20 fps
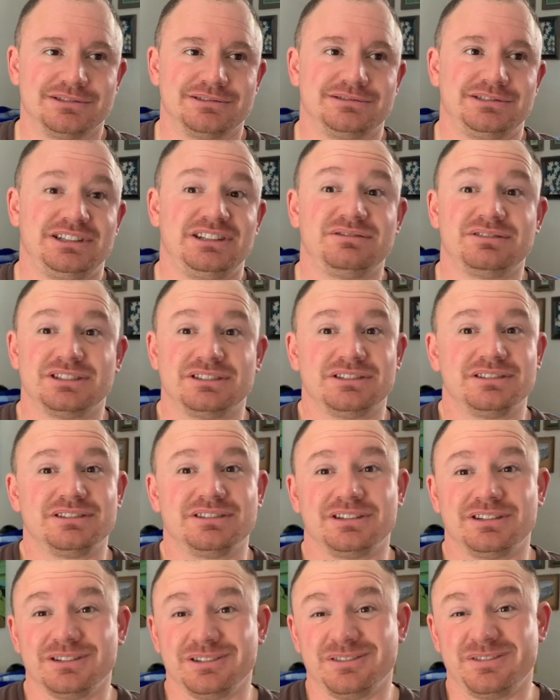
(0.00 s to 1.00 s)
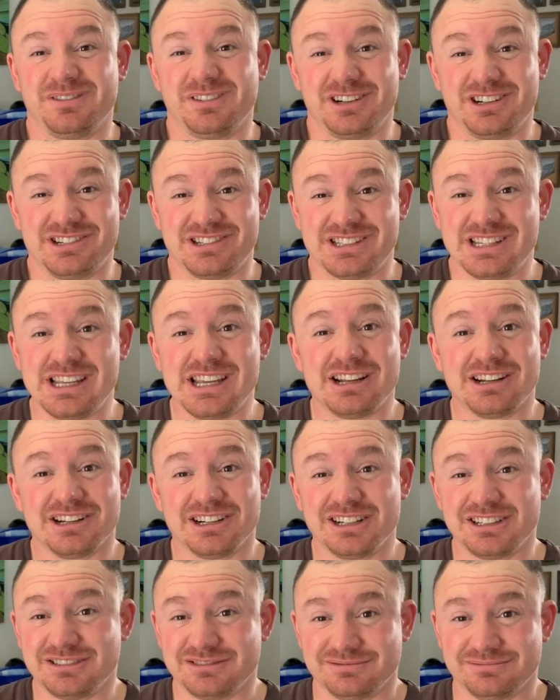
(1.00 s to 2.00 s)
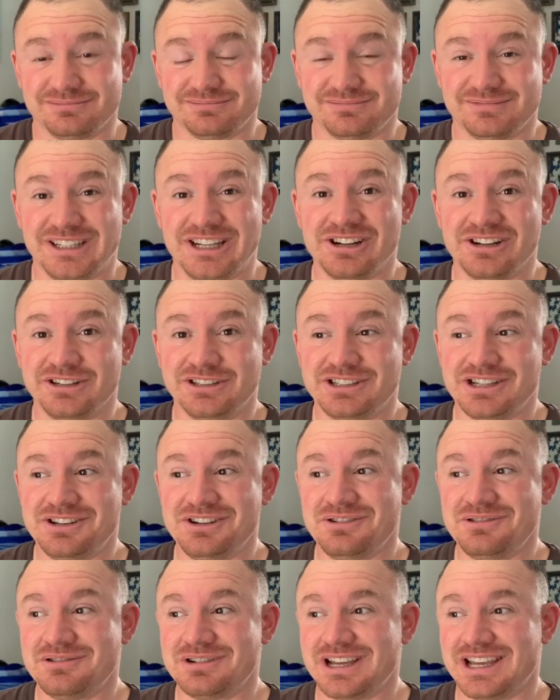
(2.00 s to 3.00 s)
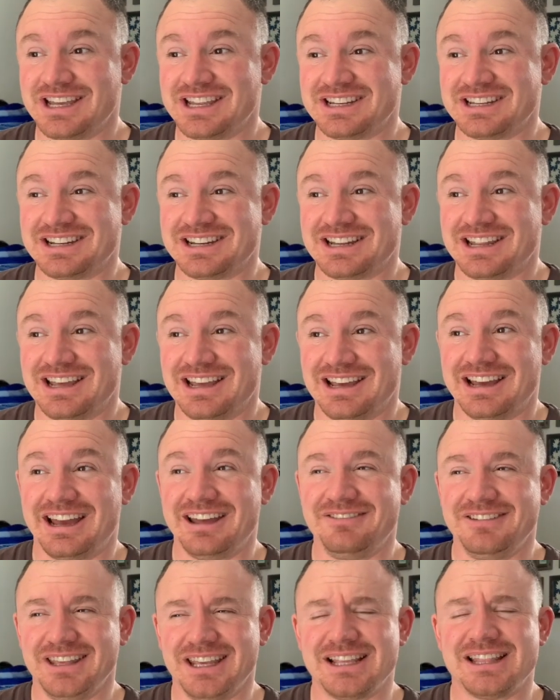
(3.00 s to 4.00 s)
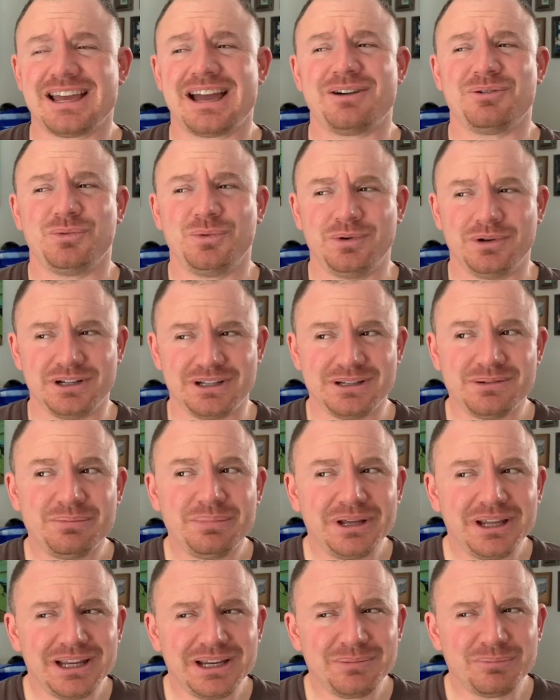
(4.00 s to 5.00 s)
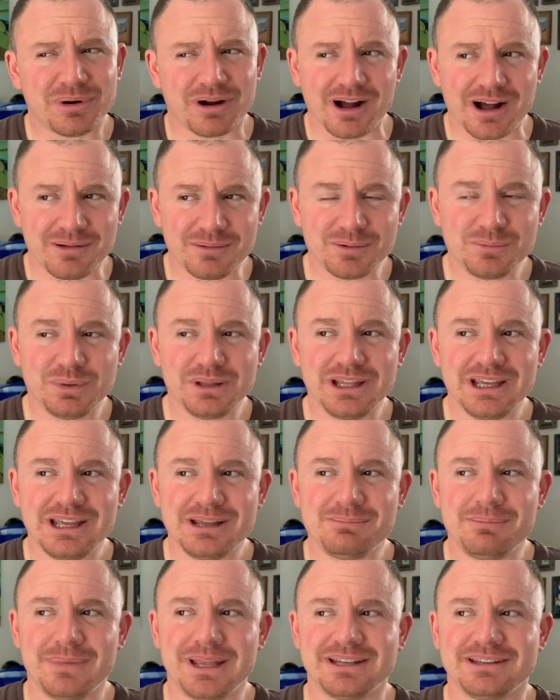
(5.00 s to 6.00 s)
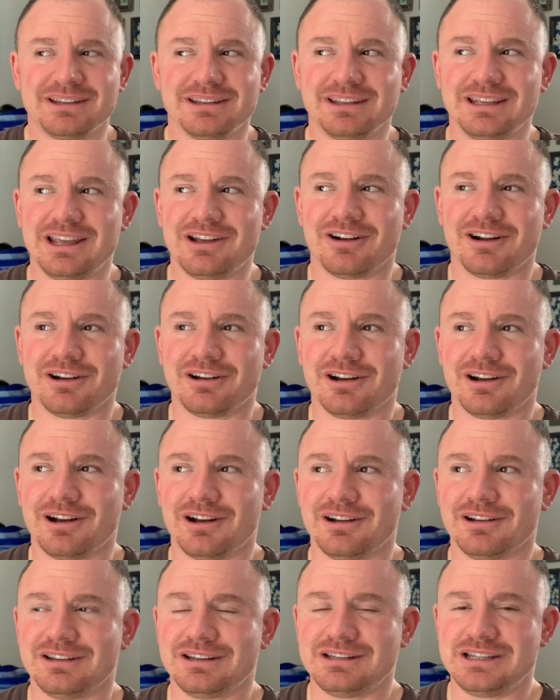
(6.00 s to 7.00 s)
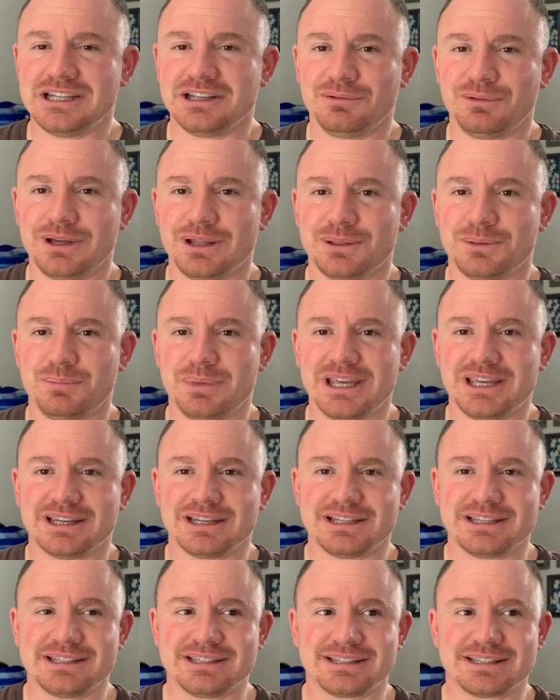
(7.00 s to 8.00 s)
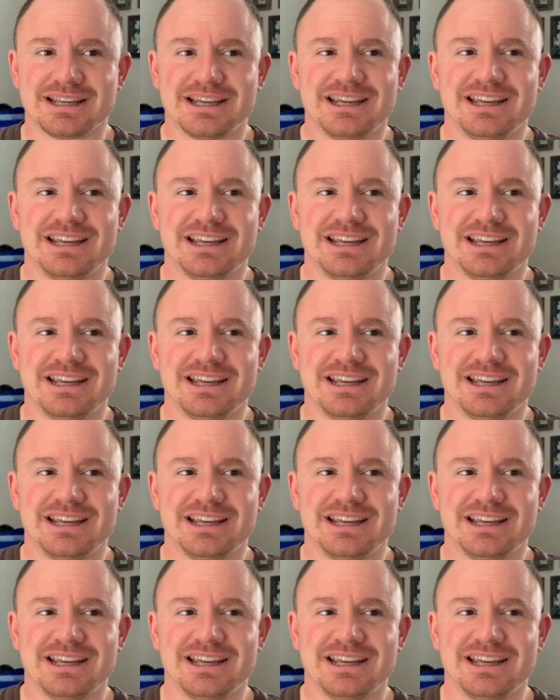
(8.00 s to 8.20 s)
even the first year or two, and I feel like that would be probably mentally harder to deal with because